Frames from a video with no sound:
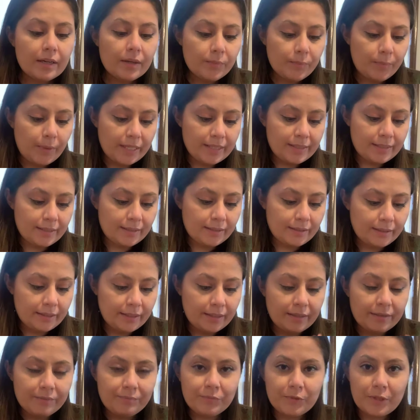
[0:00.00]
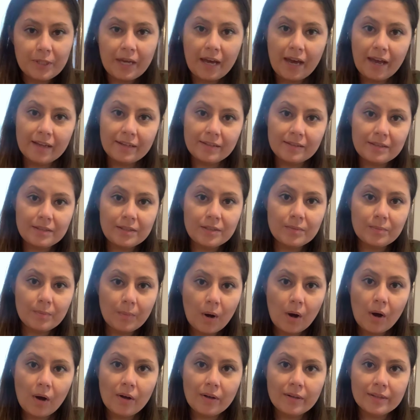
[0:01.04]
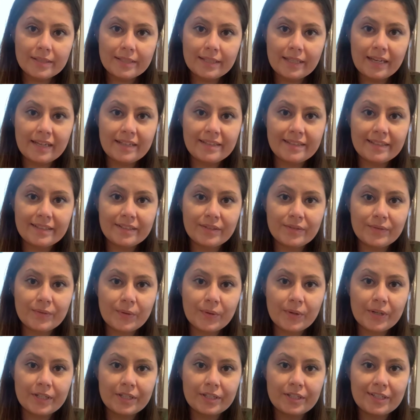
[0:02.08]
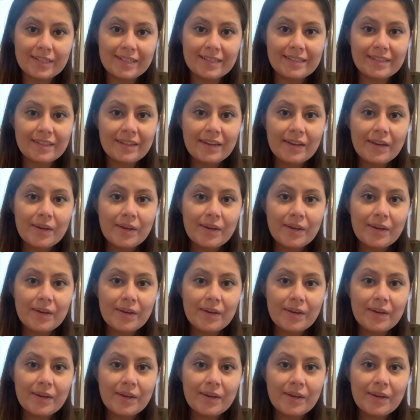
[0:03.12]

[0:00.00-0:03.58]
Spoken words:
Basically, cut small slices of oranges,